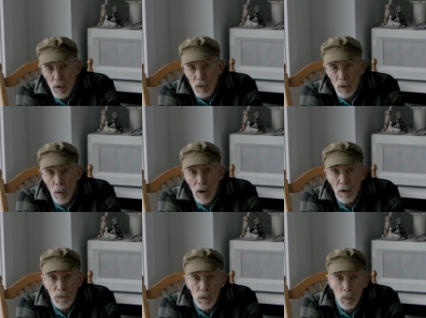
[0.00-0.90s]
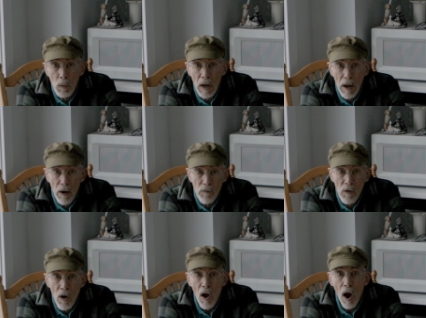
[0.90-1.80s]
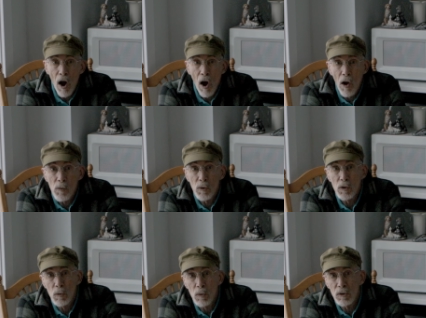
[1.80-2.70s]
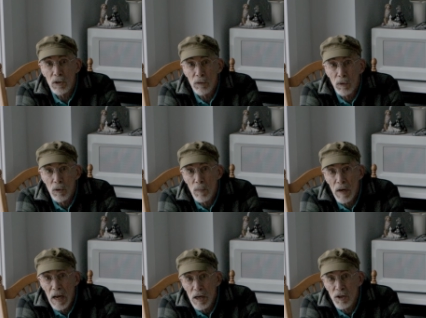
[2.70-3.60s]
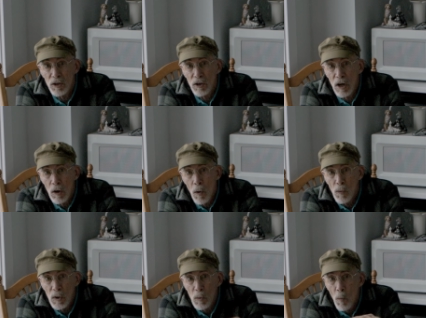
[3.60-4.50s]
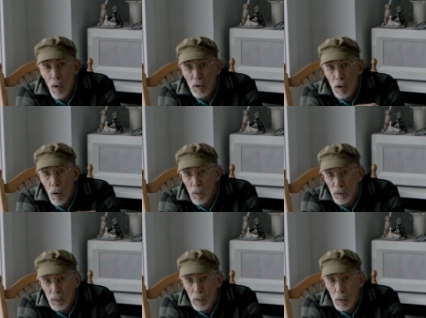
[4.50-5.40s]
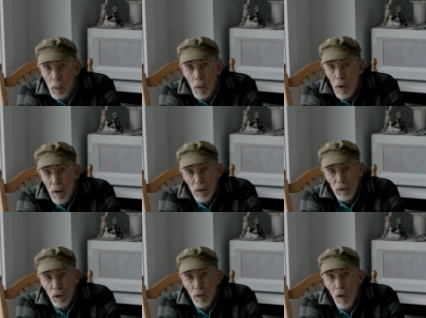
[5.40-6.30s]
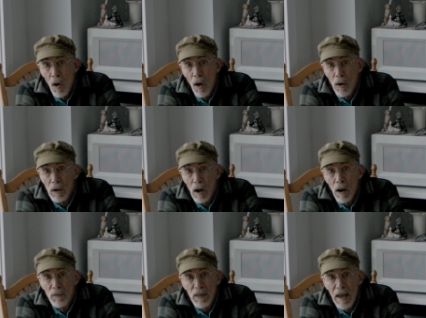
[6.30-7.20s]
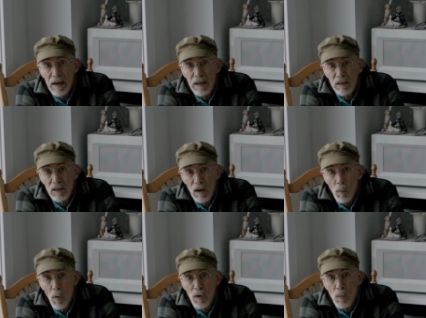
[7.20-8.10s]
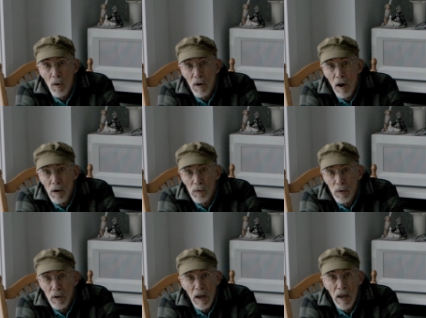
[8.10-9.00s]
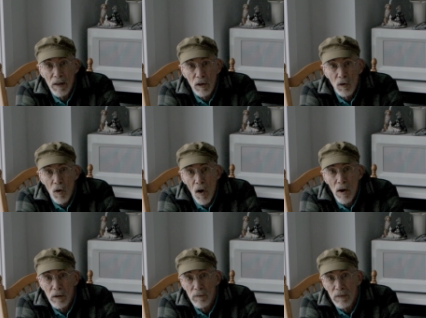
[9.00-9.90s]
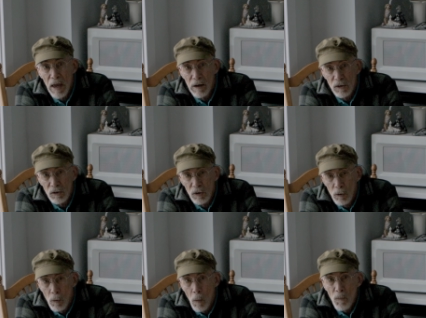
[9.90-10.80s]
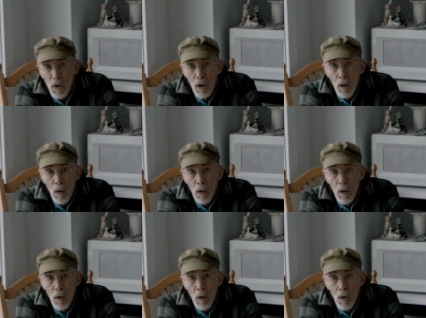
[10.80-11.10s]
So if you have 100 units of illumination and only 1 go through, the log, that is a 1 to 100, and the log of that is 2.